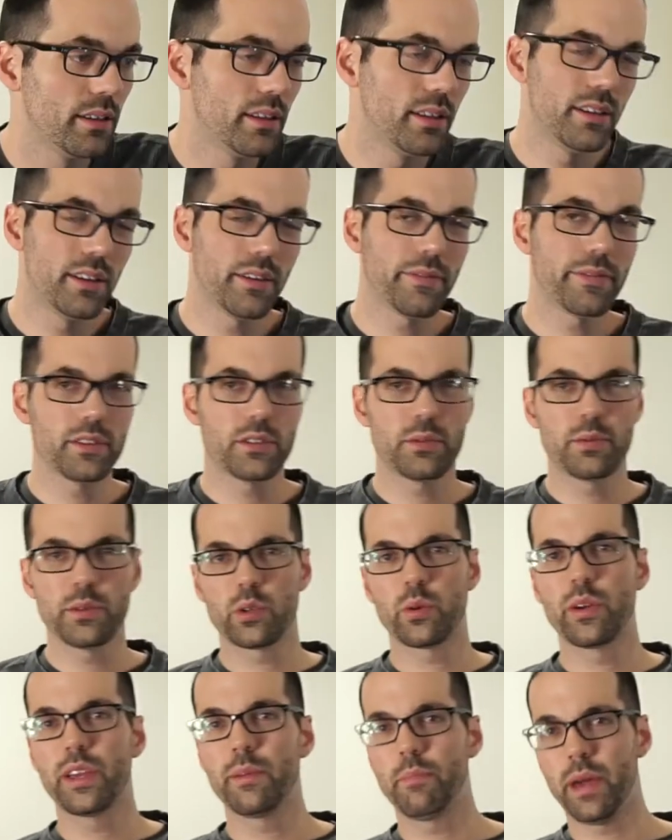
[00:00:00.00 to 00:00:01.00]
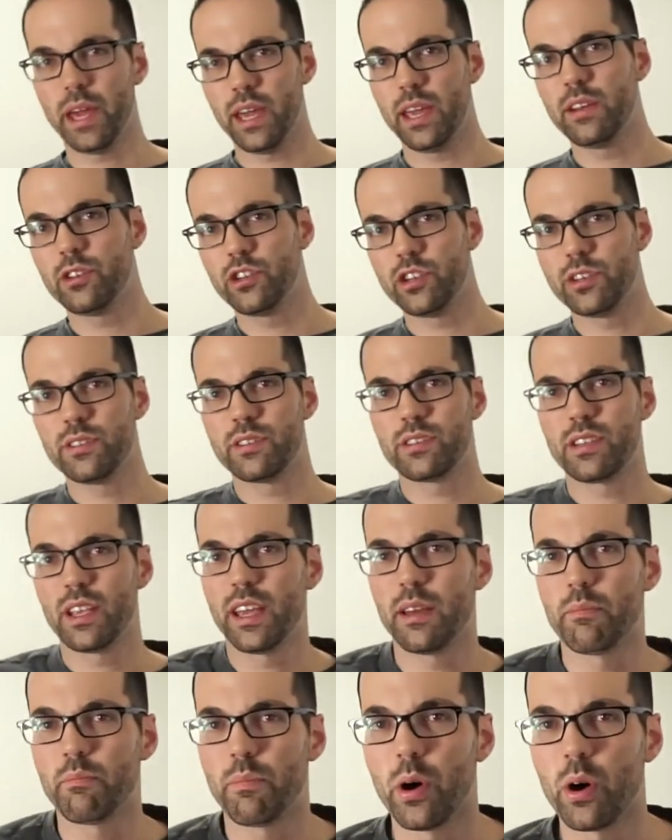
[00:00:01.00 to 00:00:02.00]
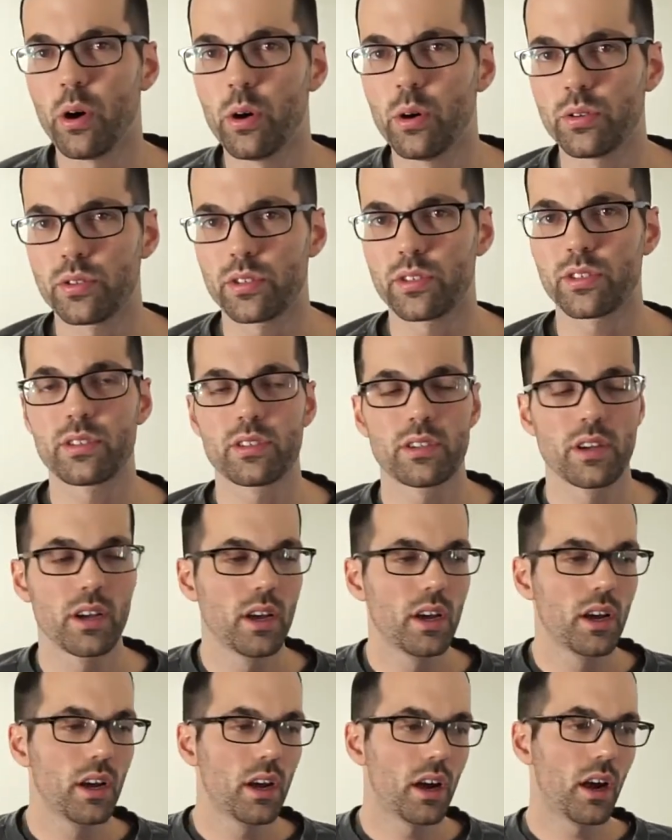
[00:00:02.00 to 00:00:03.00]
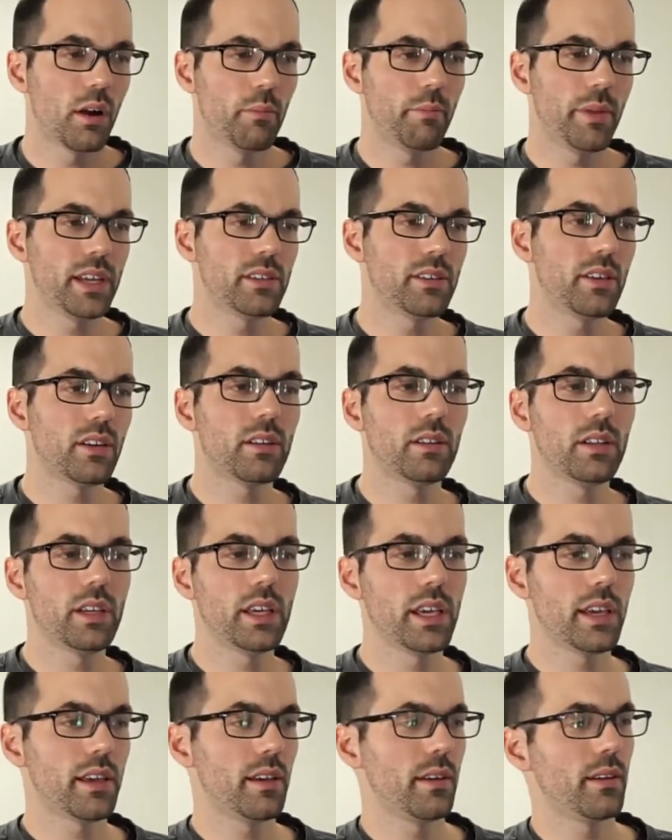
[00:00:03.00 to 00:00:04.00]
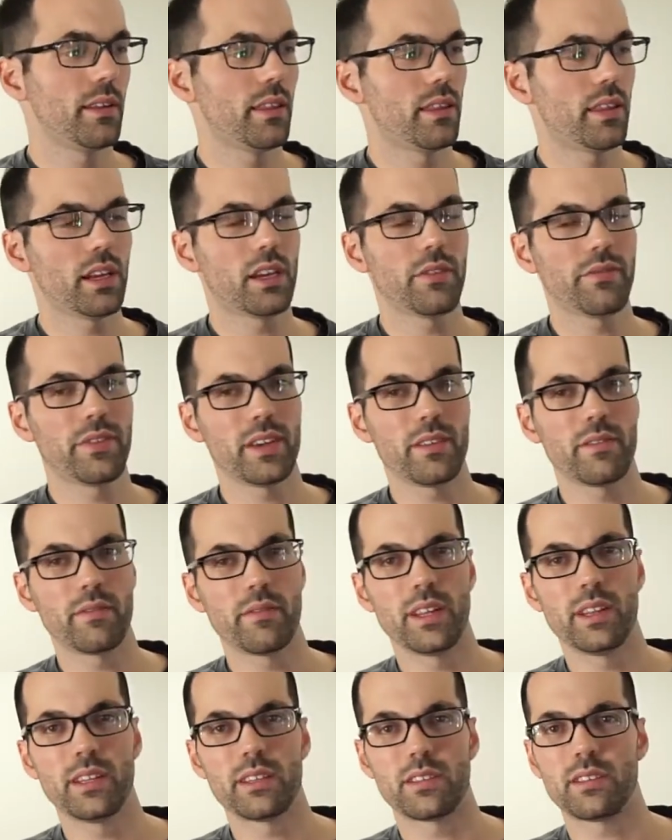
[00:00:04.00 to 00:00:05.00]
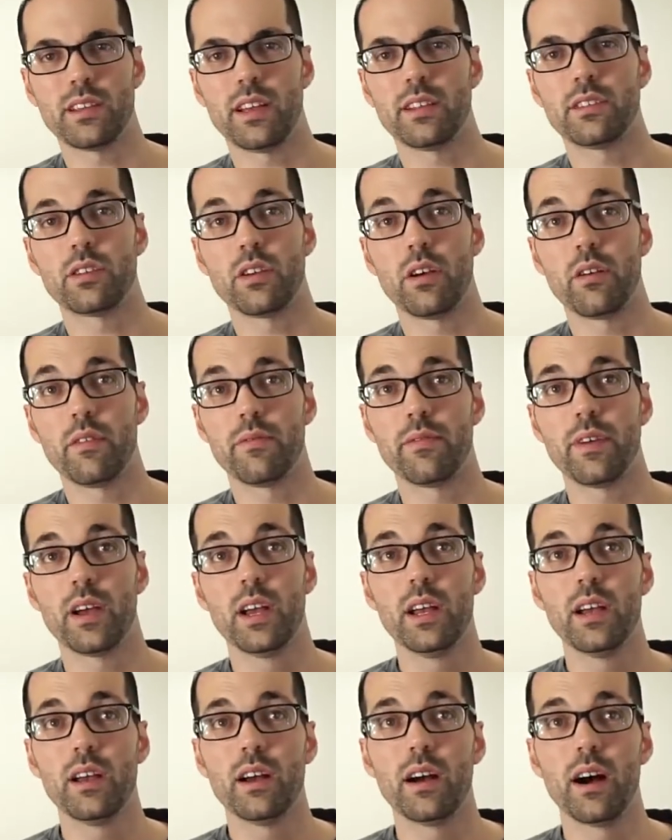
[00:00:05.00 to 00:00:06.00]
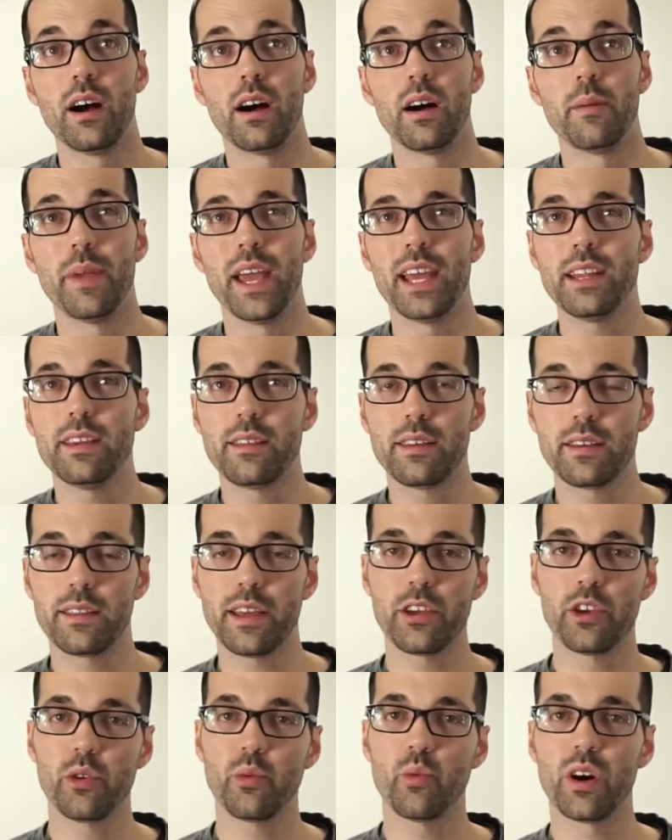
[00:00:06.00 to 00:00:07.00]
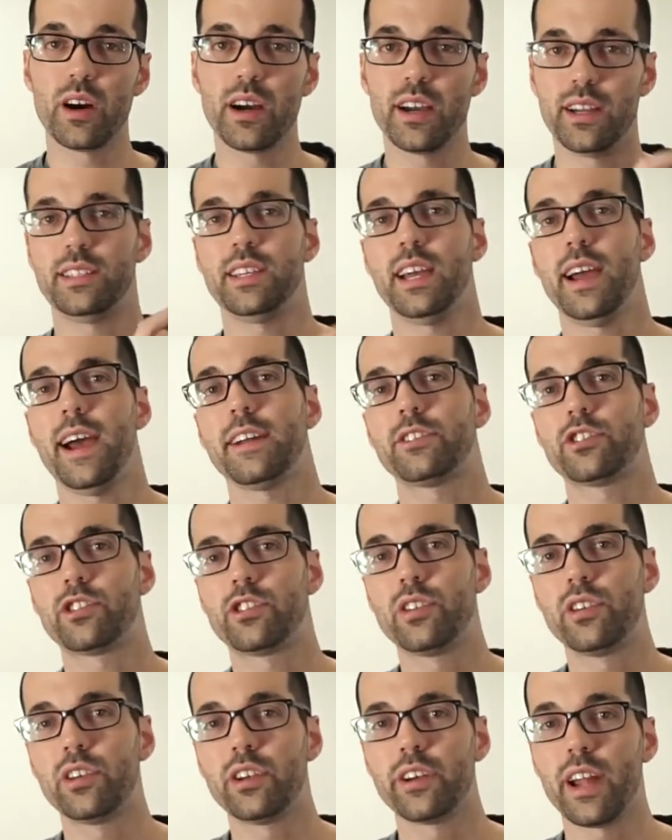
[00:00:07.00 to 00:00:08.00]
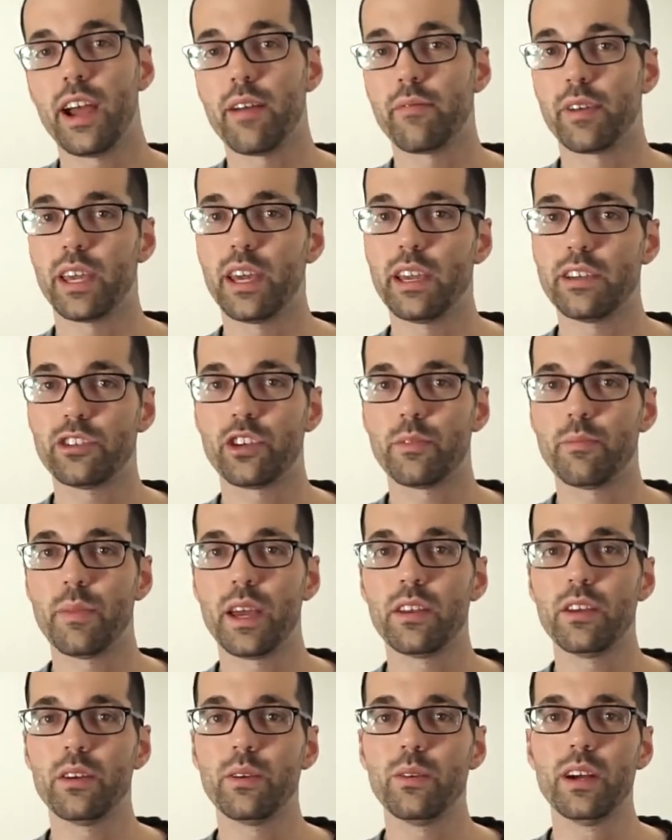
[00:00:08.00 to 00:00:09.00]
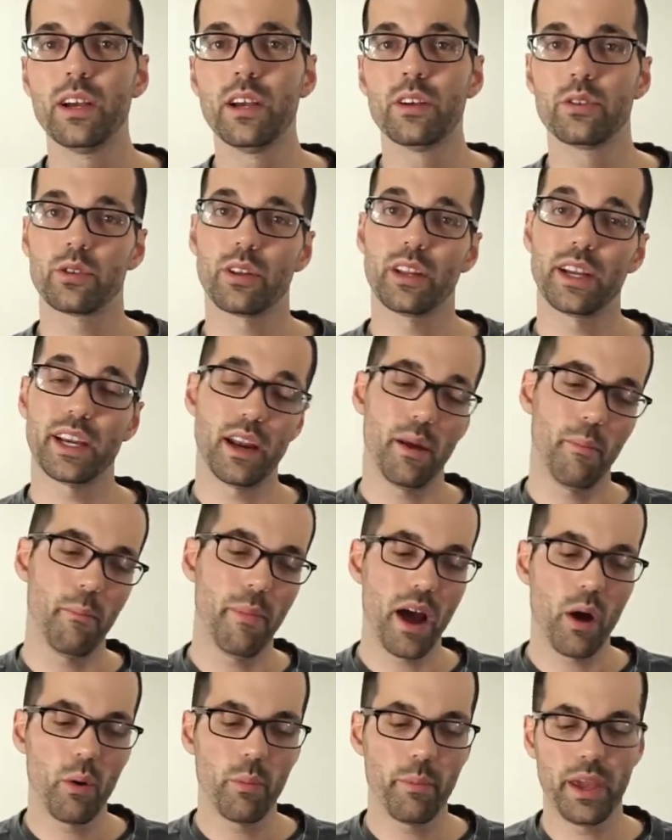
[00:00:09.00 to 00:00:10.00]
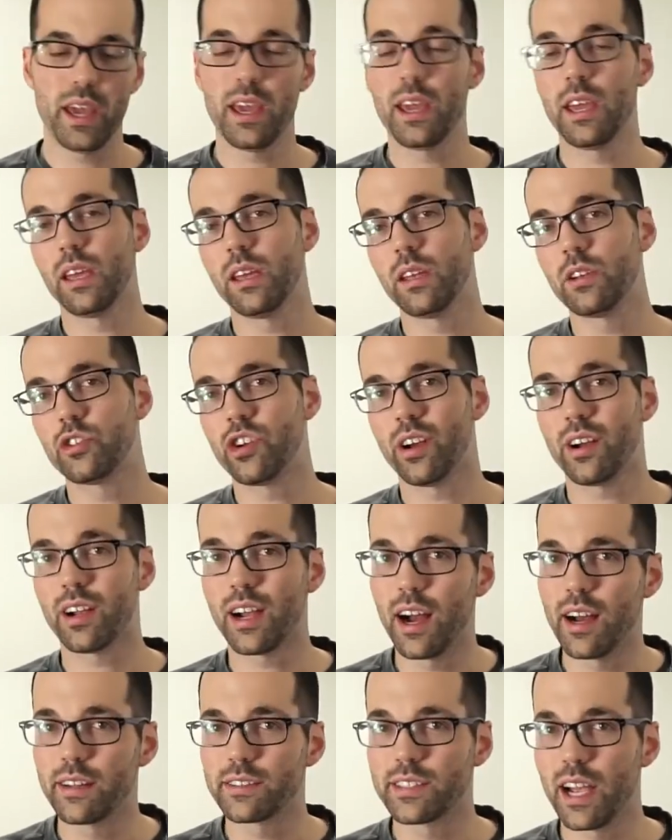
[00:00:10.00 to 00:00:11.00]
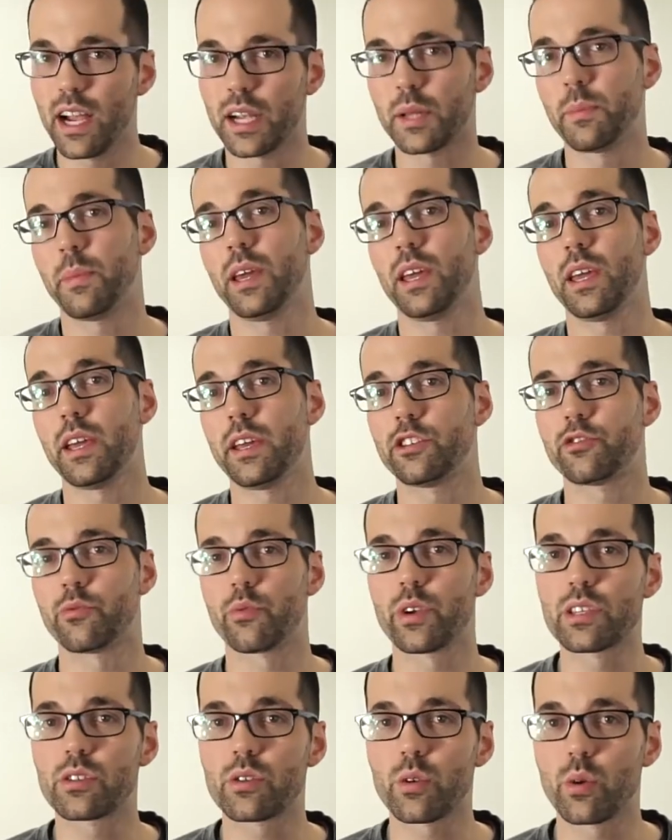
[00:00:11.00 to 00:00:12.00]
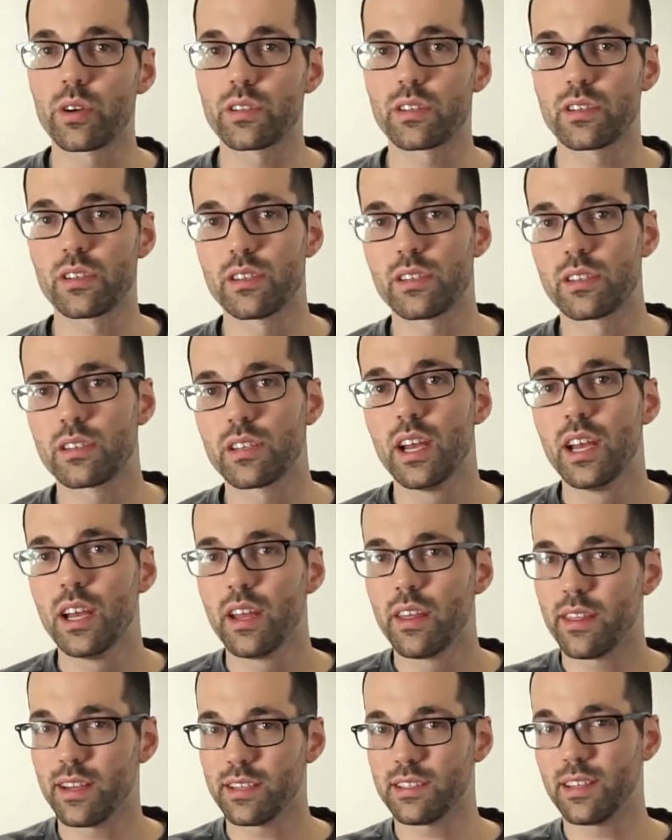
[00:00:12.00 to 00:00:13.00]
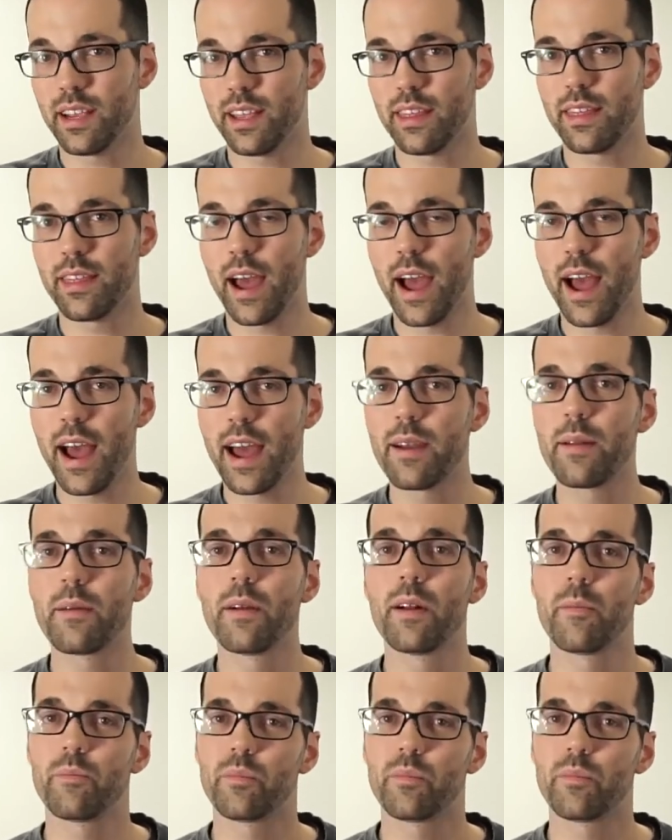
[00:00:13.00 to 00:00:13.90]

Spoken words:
the difference between pages and posts are basically, think of it in the sense of anything that you want attached to your navigation menu. So like an about page, a contact page, resources, things like that.